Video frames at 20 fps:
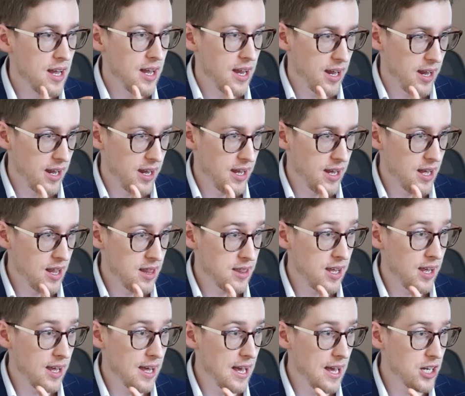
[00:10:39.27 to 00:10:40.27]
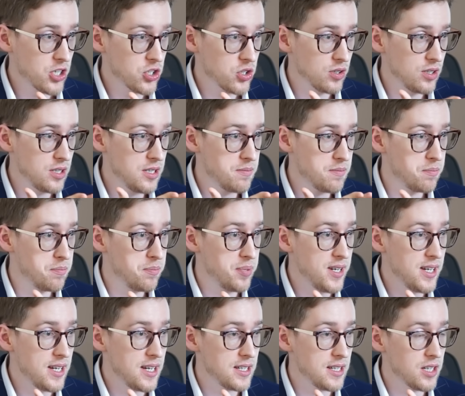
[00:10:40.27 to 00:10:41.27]
and they actually
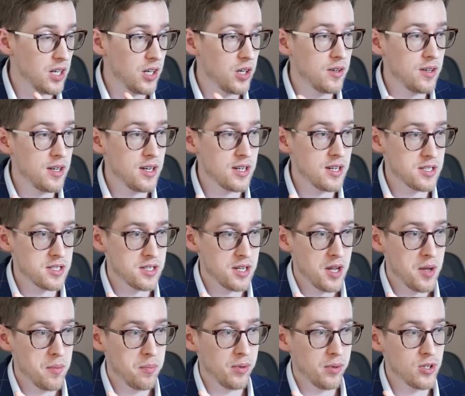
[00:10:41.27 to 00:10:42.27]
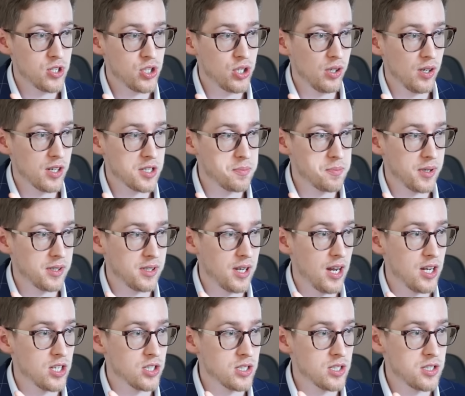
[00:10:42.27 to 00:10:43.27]
beat earnings per share
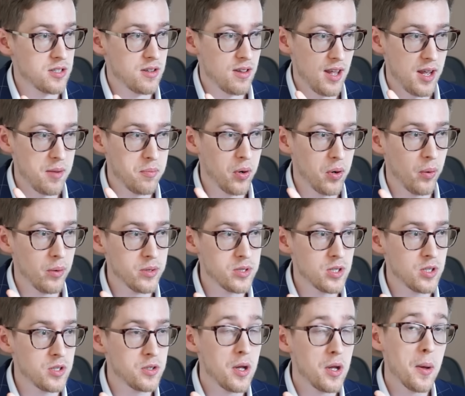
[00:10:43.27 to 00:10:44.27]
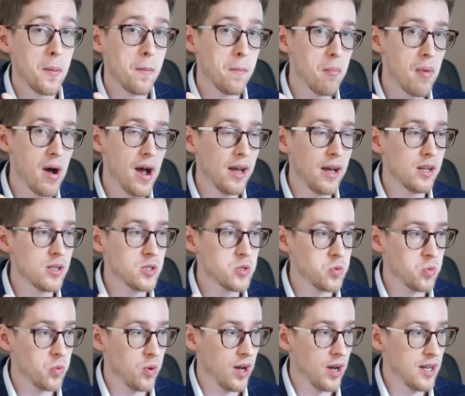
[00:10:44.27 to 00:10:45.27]
expectations. They posted
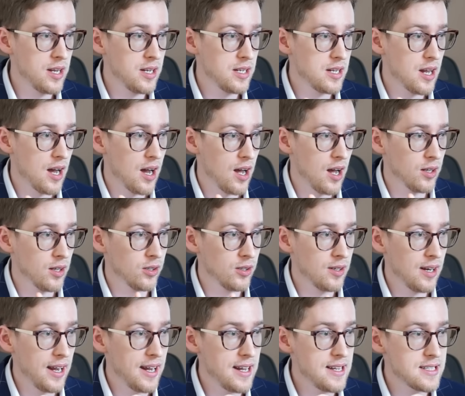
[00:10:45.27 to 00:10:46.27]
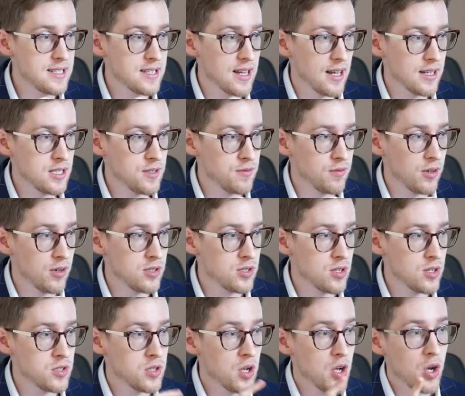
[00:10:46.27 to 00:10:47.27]
-$1.08
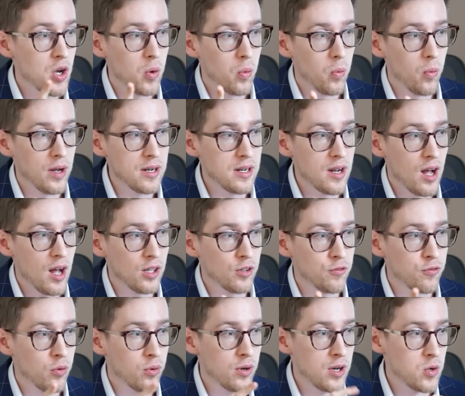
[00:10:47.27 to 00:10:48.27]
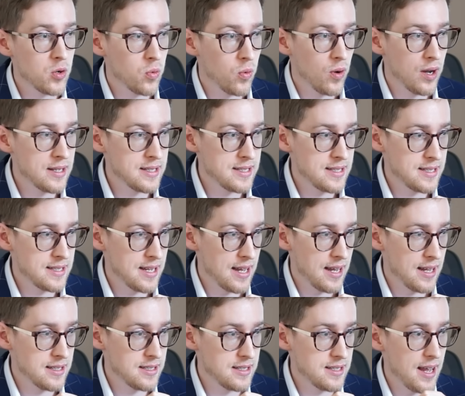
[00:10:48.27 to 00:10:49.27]
versus
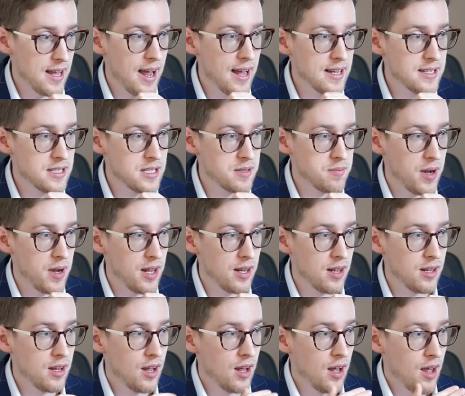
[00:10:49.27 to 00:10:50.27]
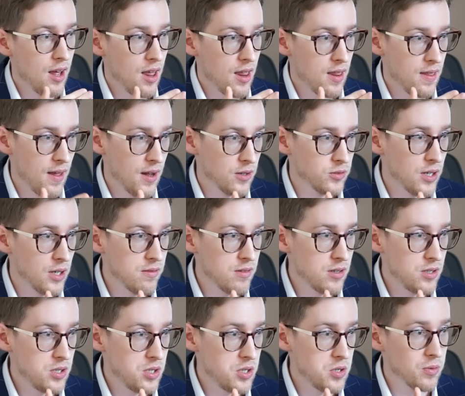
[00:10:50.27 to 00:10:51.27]
$1.41 estimated. The
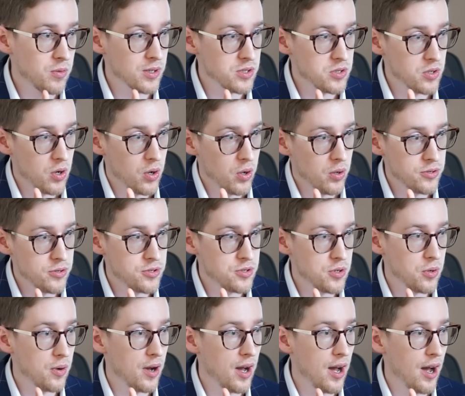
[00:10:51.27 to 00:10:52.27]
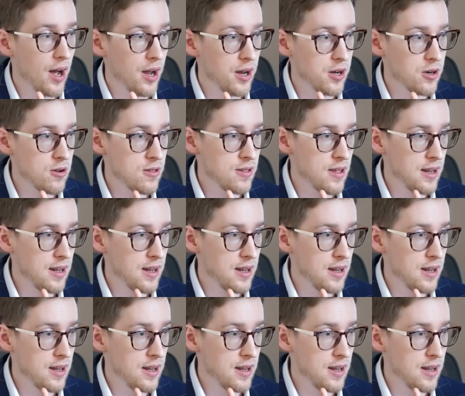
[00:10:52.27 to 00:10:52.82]
revenue was also higher than